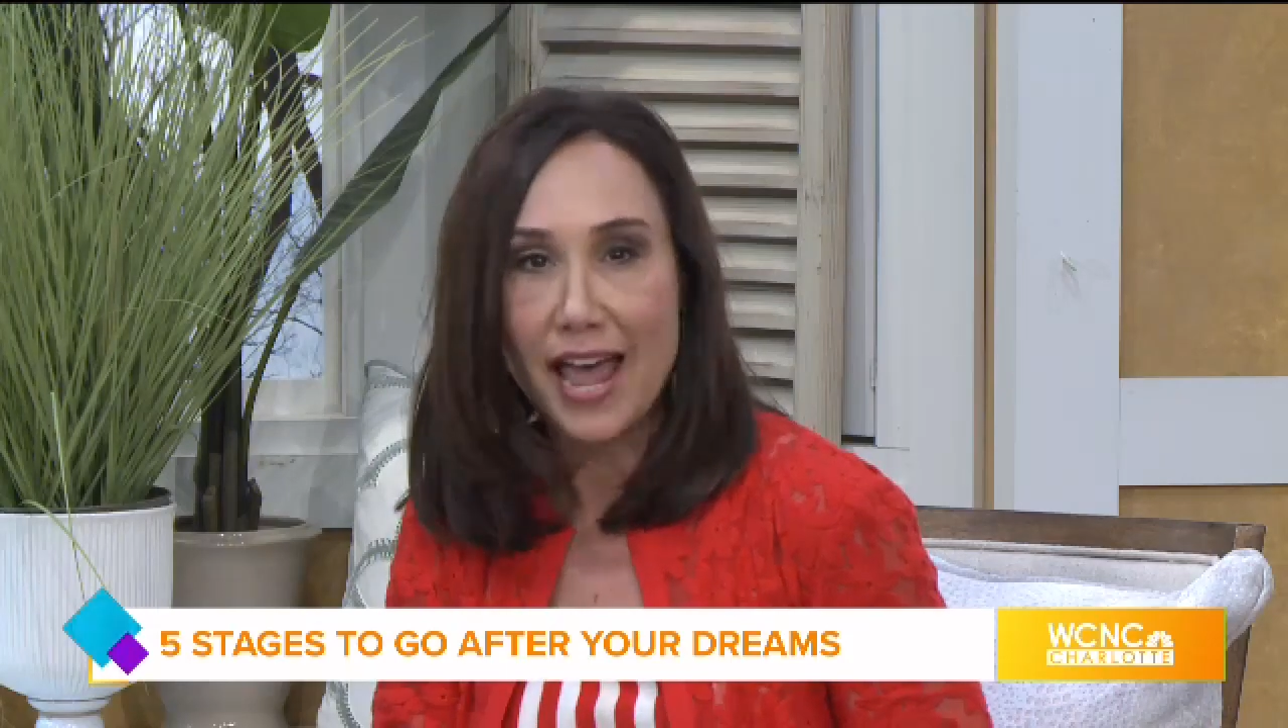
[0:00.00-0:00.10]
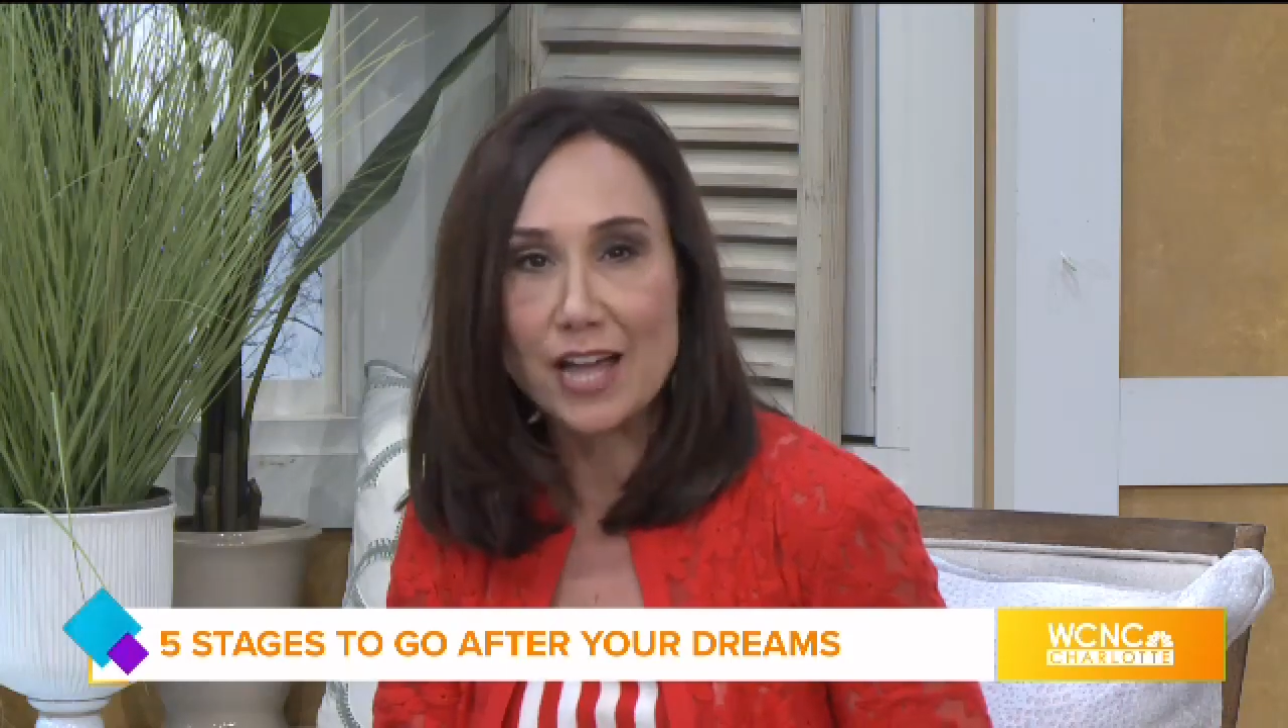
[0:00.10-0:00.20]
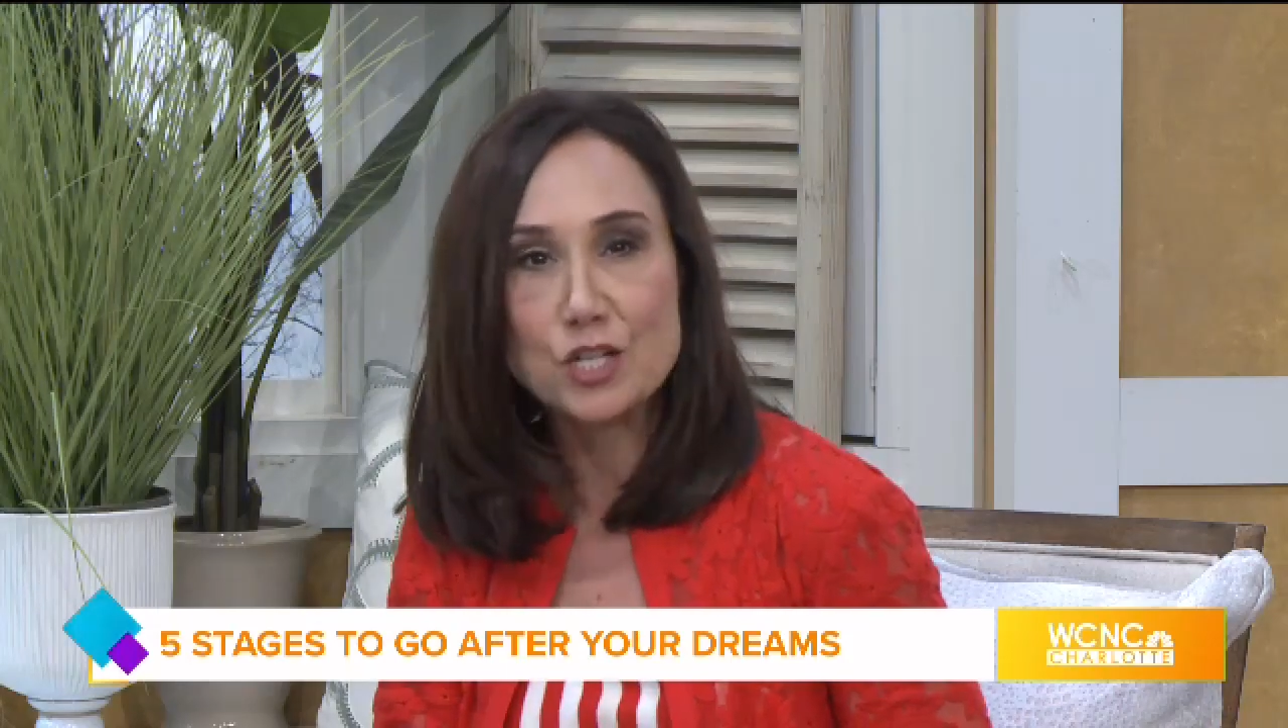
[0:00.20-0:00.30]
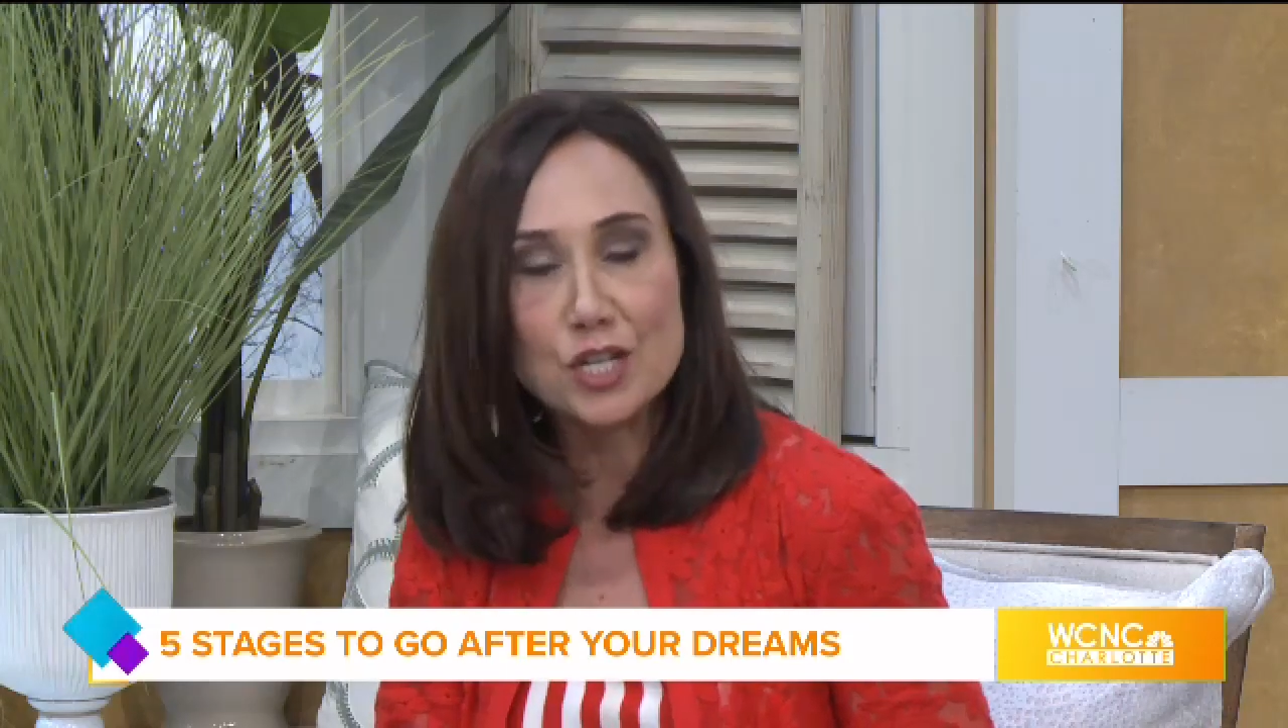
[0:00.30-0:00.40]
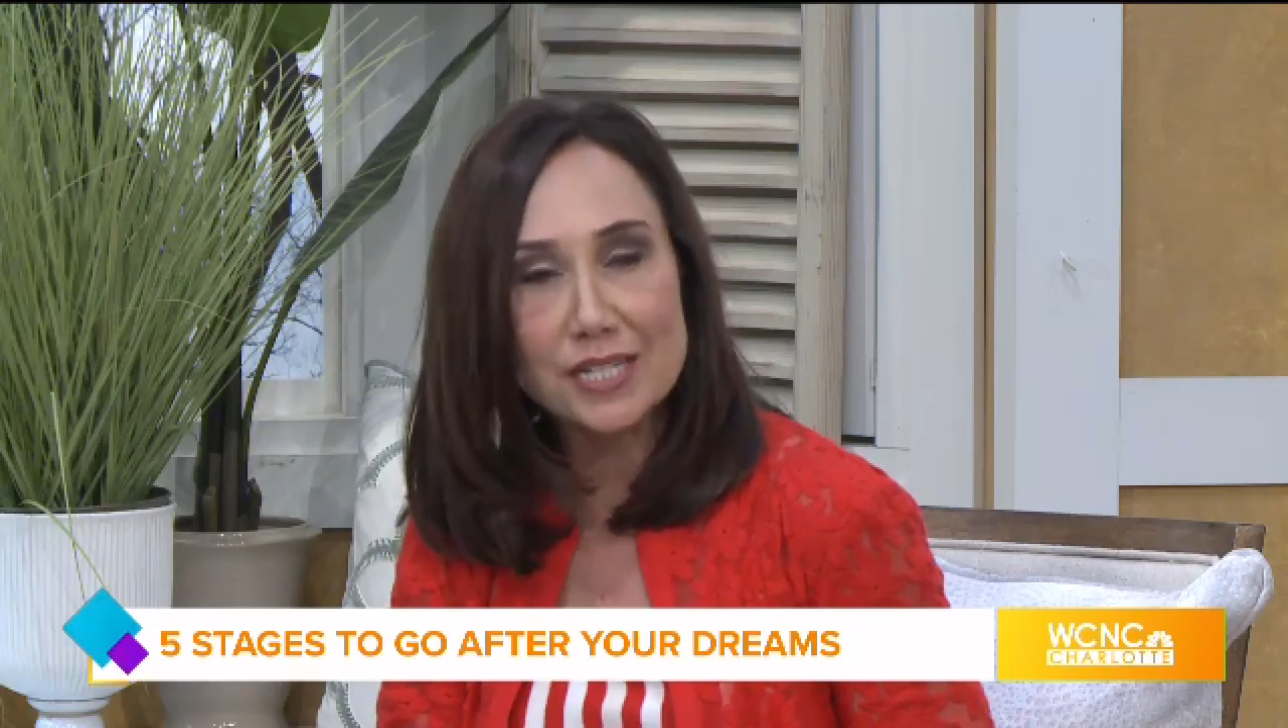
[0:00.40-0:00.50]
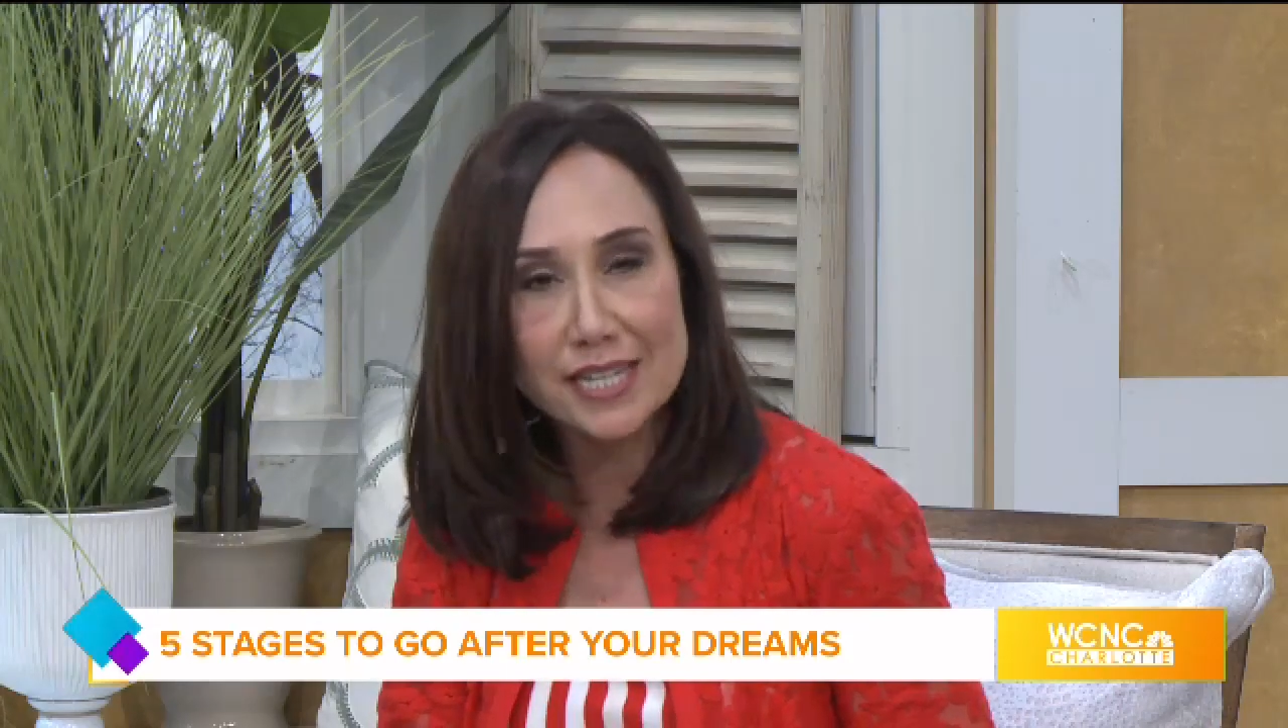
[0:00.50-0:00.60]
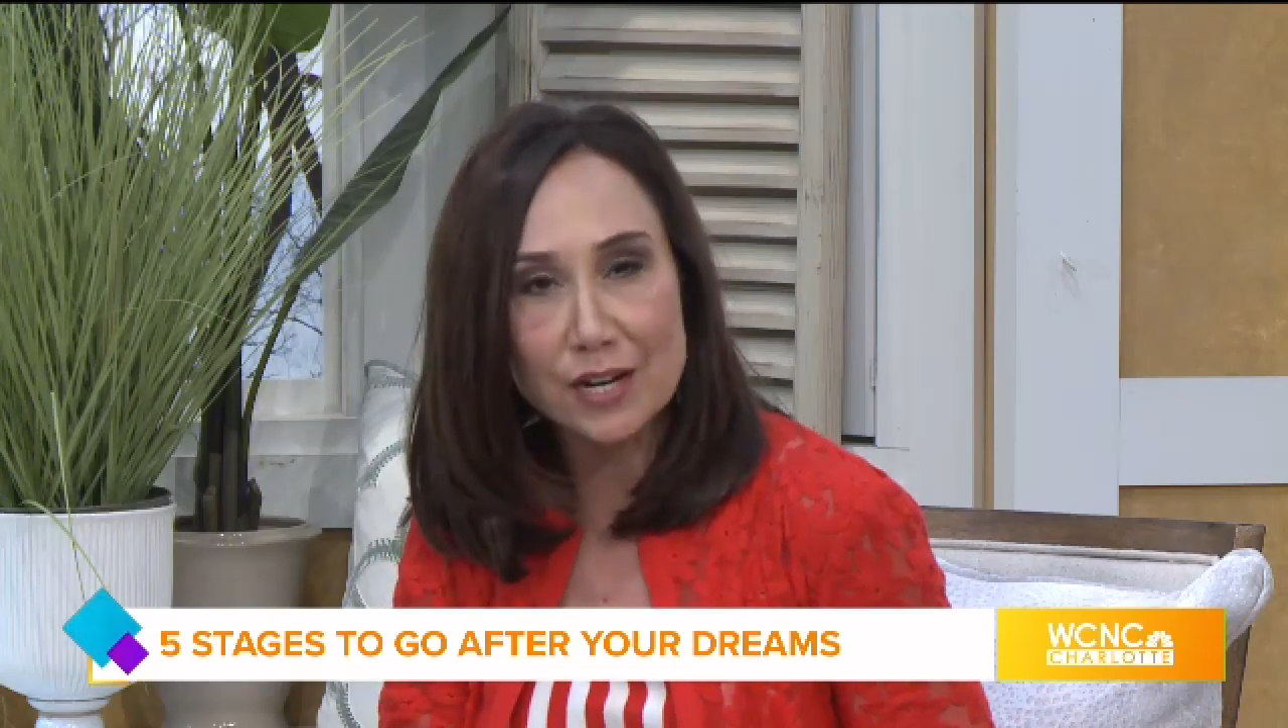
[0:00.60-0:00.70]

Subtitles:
and she's